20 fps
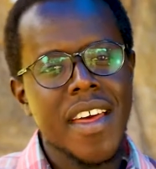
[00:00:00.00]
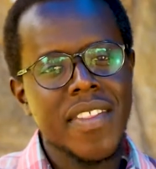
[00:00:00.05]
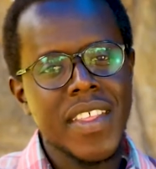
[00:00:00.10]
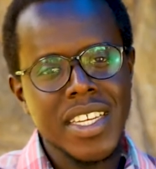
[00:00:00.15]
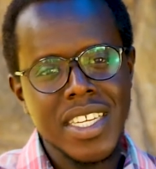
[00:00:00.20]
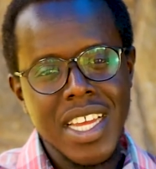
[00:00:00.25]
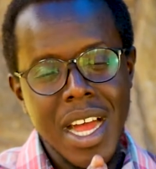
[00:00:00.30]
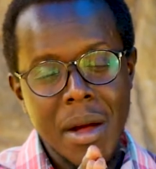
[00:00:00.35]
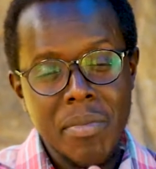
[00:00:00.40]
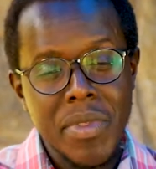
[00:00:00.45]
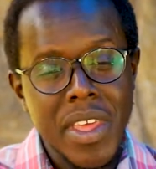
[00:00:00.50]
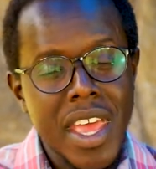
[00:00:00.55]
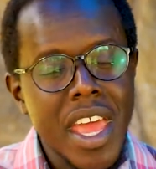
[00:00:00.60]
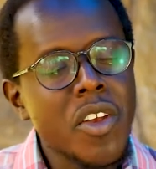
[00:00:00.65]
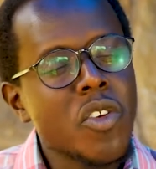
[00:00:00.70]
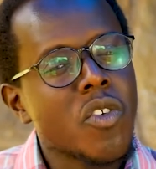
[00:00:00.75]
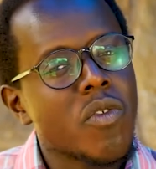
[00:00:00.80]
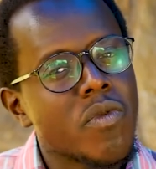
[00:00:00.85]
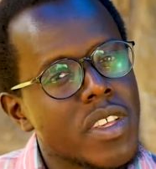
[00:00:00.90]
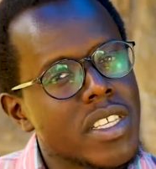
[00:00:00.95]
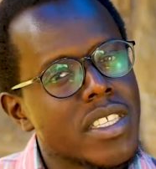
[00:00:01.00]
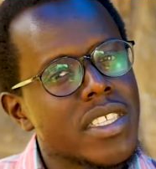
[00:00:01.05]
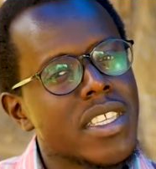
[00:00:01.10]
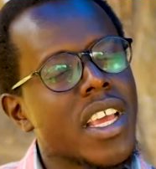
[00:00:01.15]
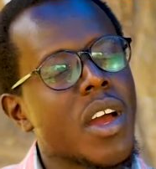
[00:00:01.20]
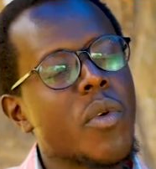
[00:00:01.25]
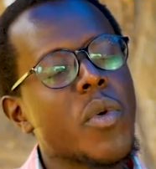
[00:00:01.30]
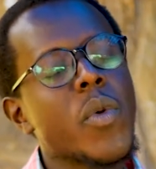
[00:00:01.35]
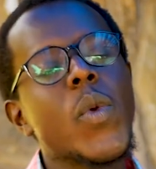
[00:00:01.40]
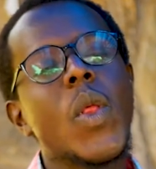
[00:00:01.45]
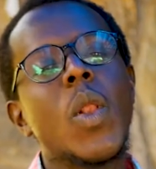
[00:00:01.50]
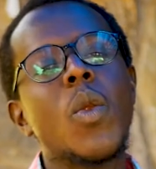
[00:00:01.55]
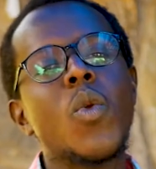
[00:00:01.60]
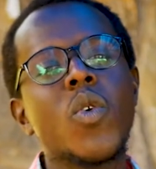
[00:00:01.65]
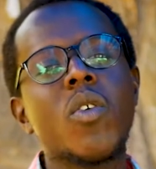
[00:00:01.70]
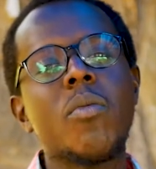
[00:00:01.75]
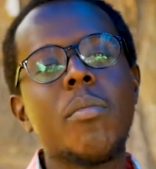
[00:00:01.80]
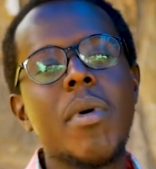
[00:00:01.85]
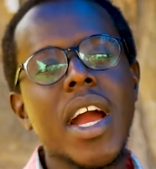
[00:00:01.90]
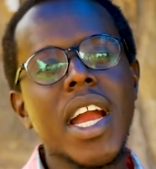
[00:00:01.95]
that come the end of this year, we will
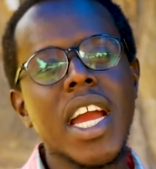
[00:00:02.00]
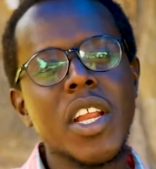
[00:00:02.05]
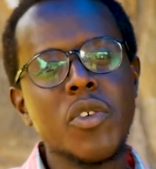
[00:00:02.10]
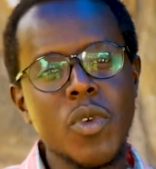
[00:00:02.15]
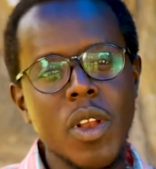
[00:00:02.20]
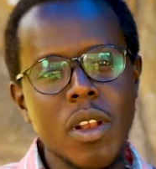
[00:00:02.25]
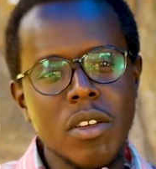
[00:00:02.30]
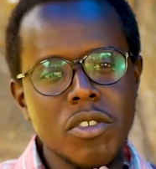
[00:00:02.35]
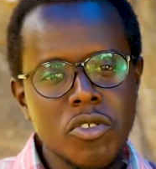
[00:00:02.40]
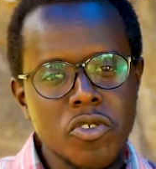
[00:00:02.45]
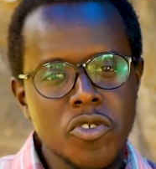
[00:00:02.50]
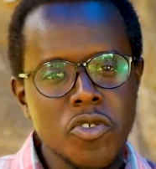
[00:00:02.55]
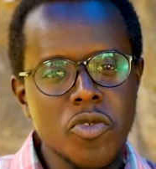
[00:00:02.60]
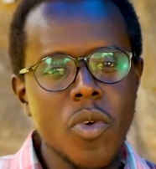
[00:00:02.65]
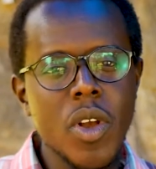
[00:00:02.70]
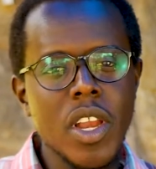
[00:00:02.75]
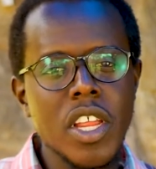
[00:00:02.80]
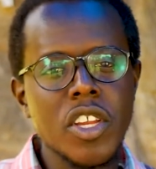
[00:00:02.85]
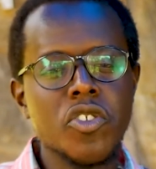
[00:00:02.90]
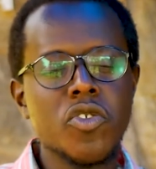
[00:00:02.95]
look back and we'll truly,